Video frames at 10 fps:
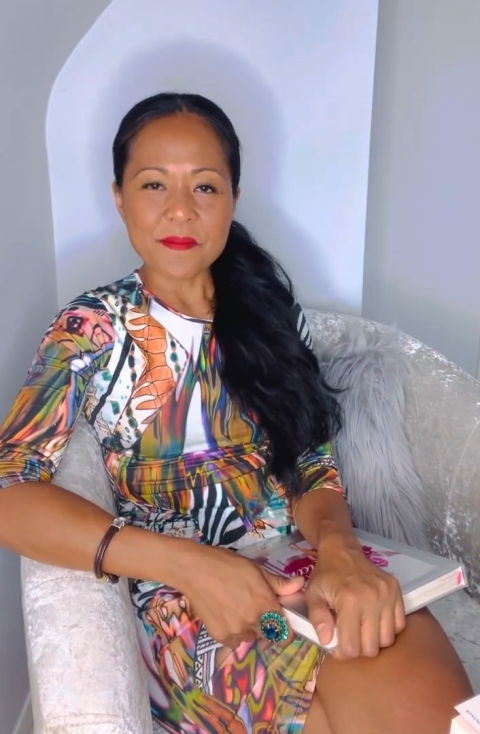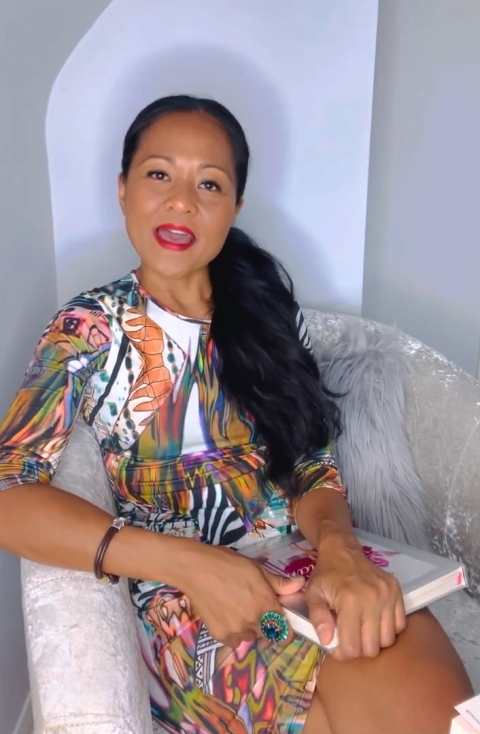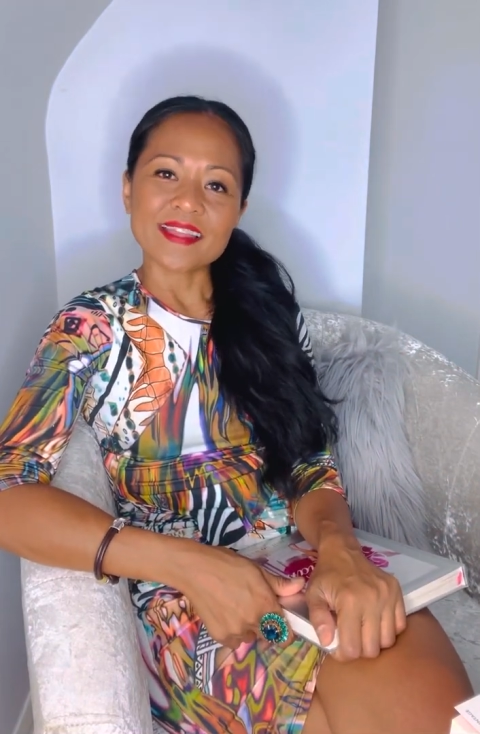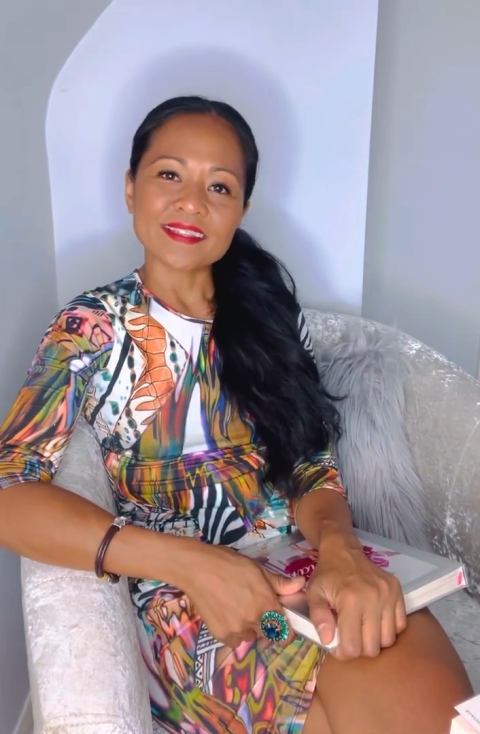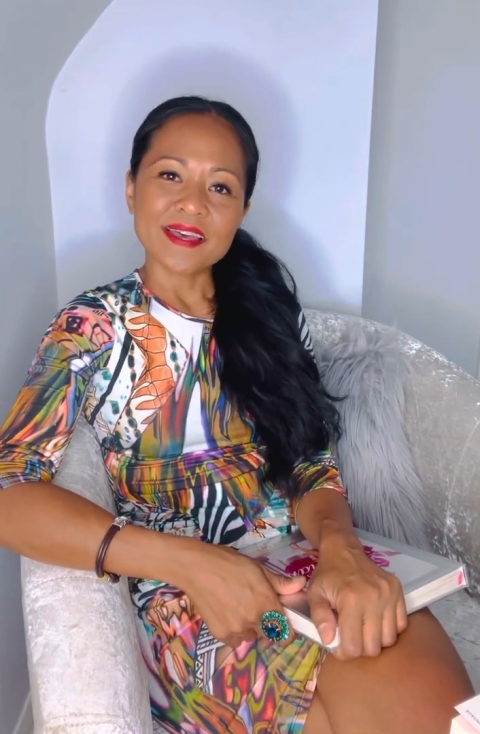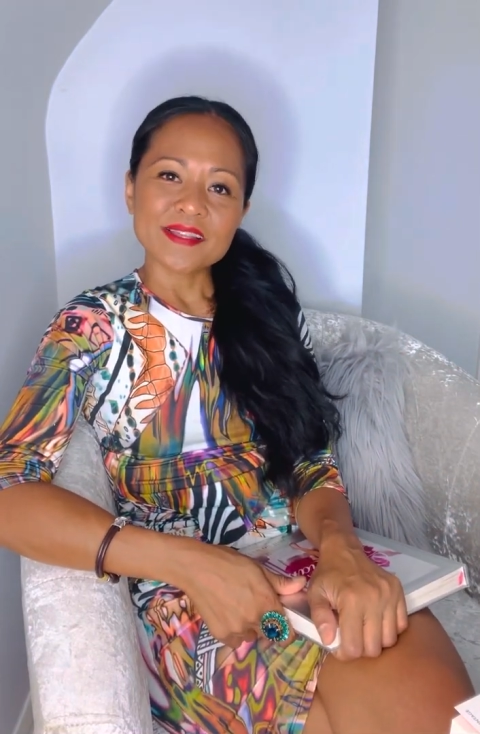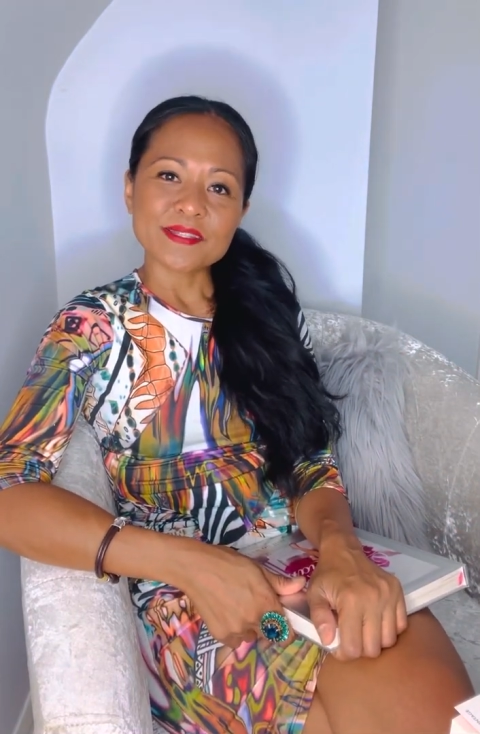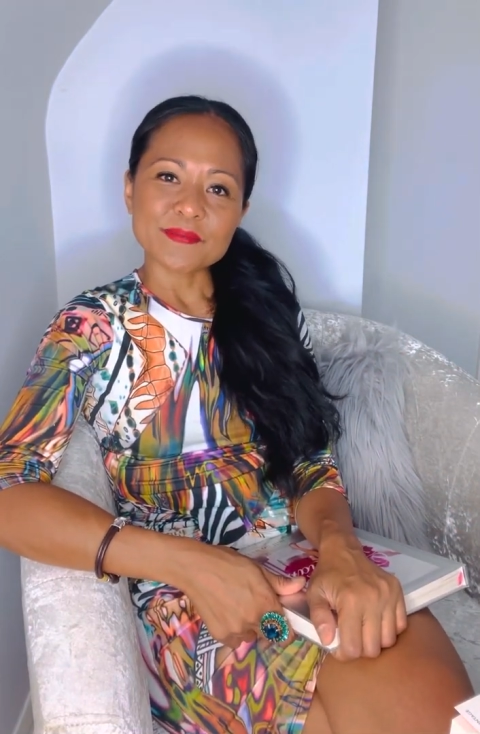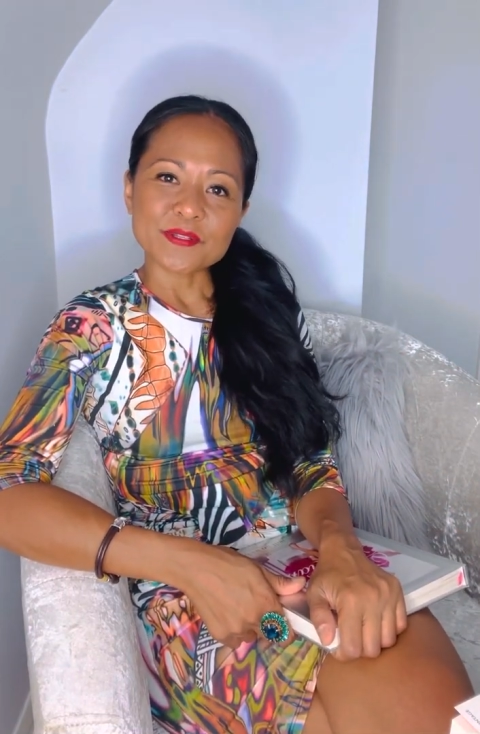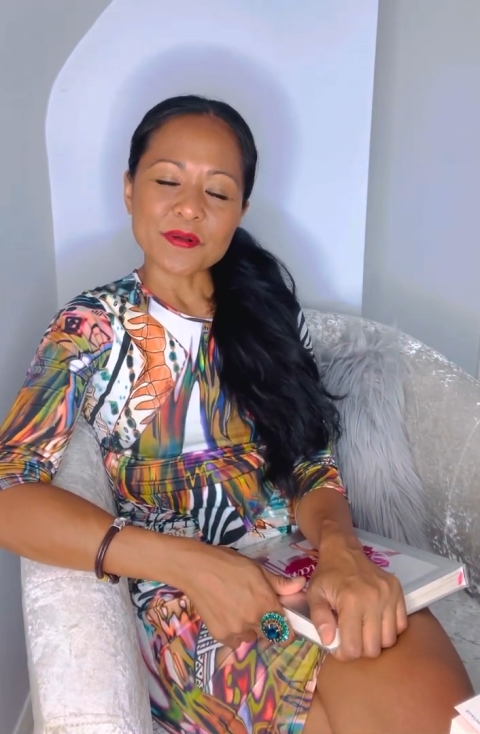and
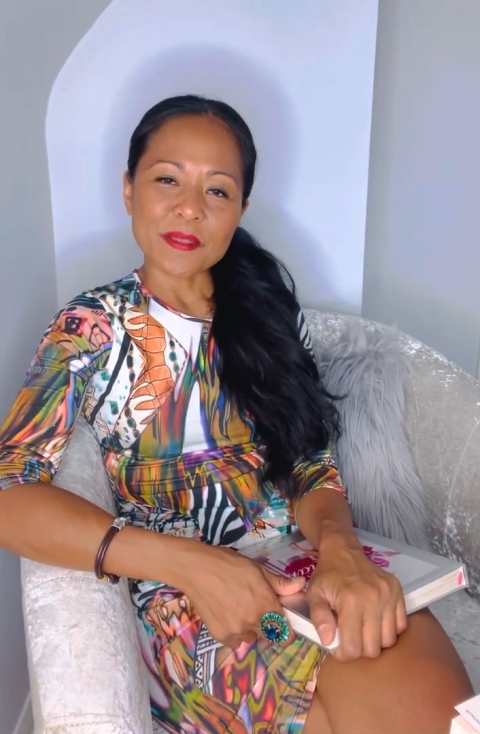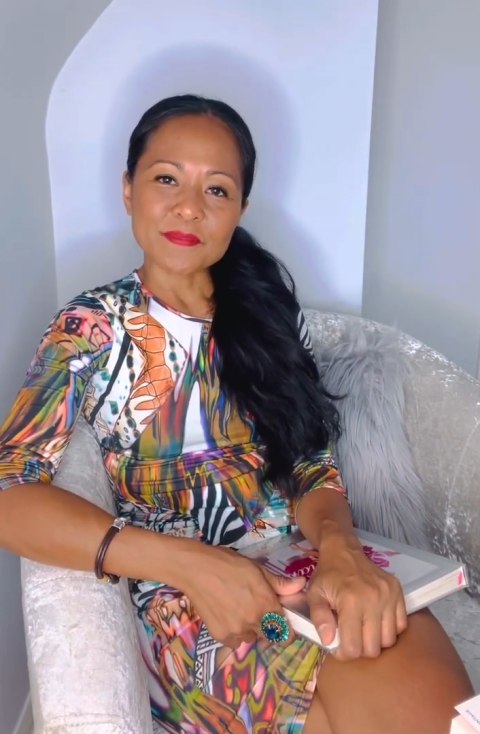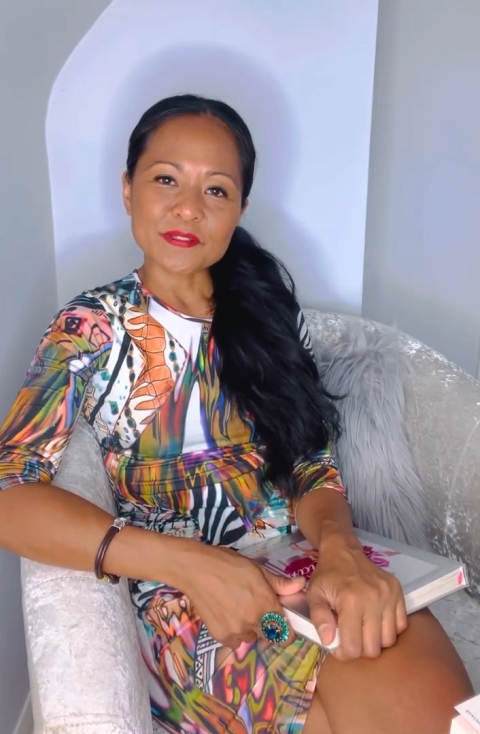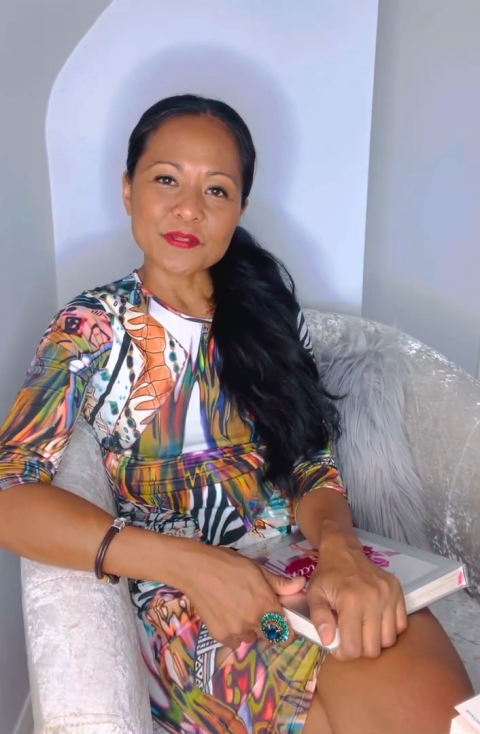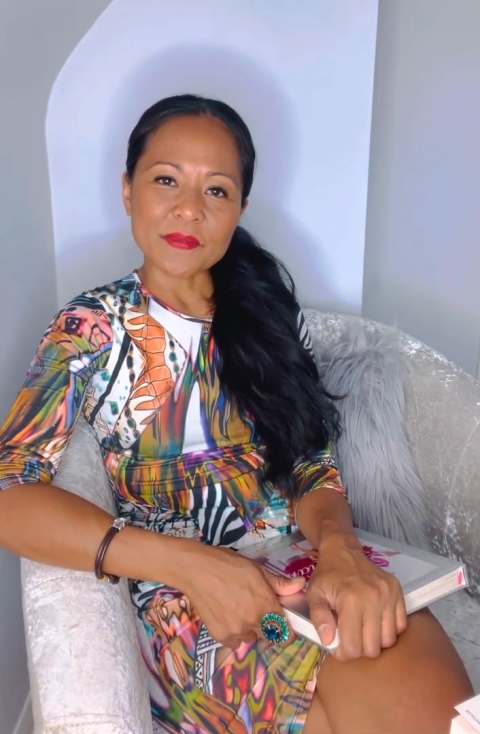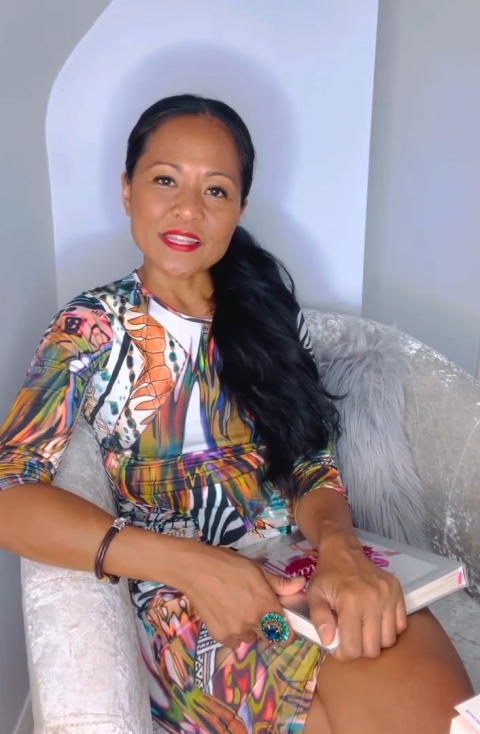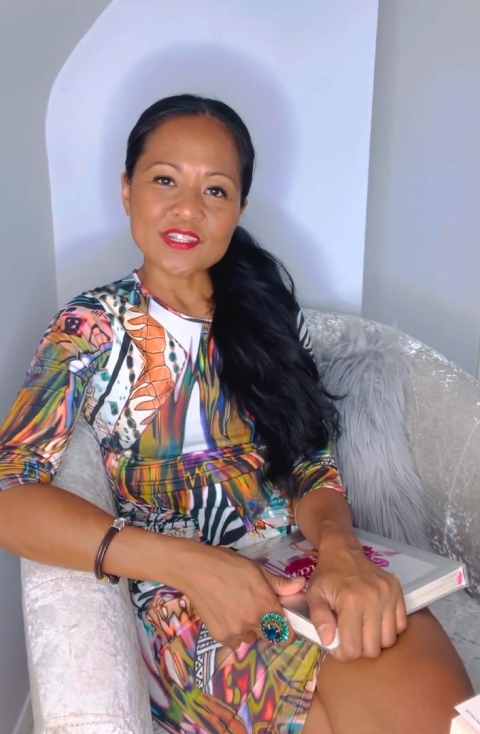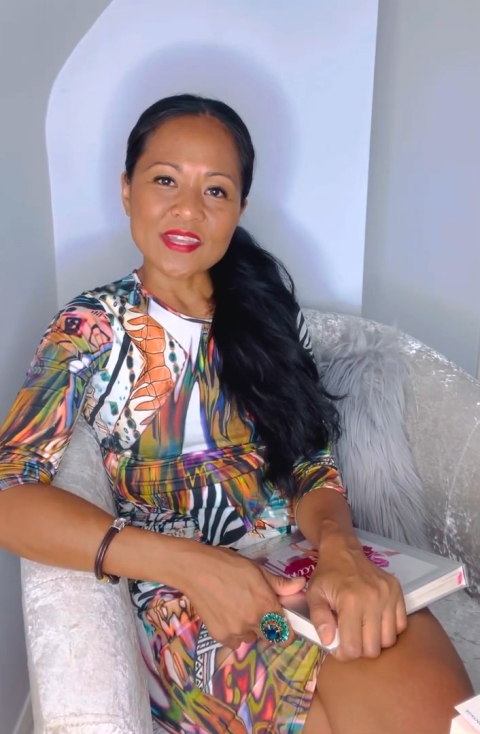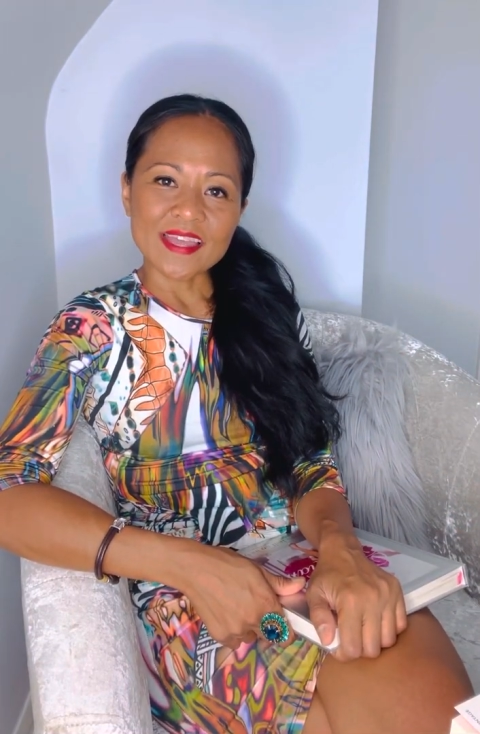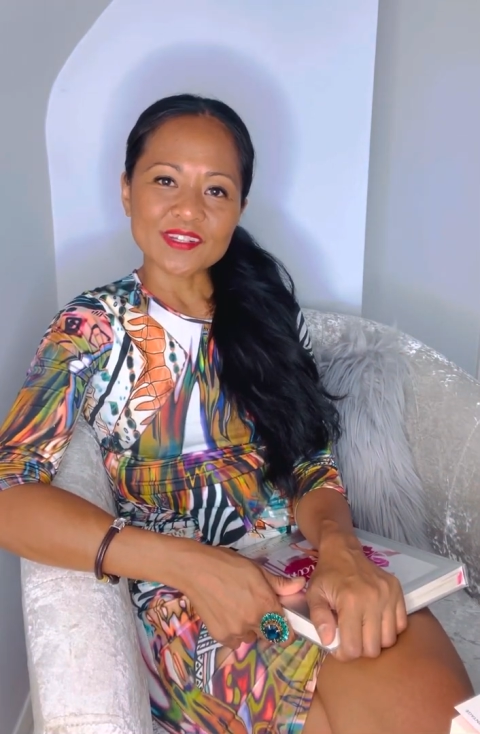subscribe onto my
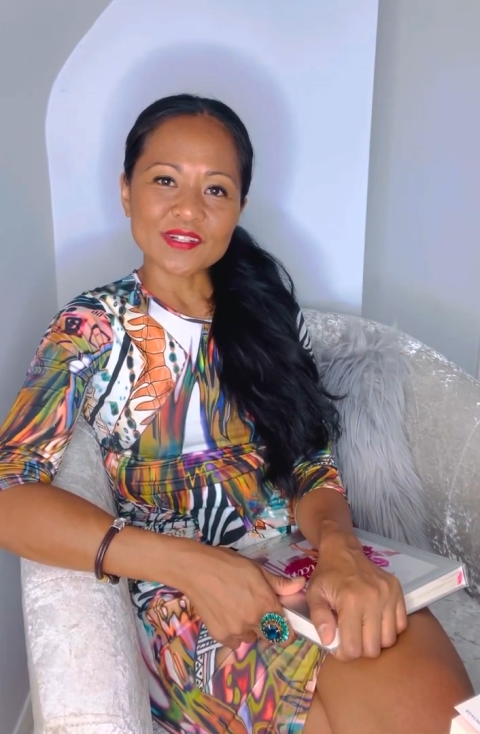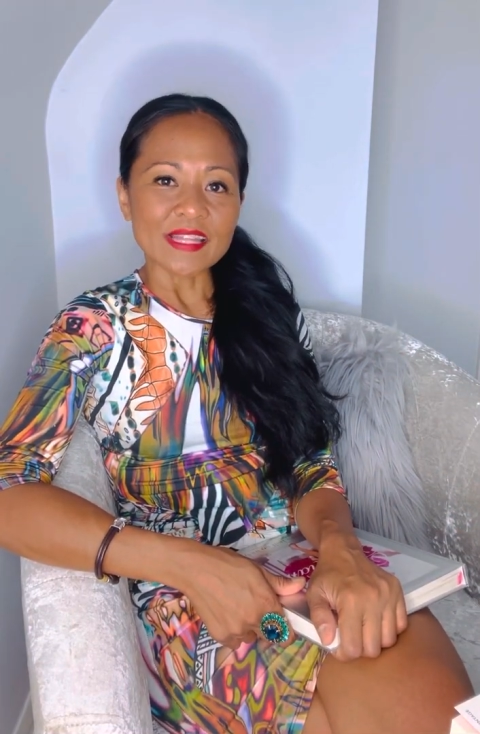channel,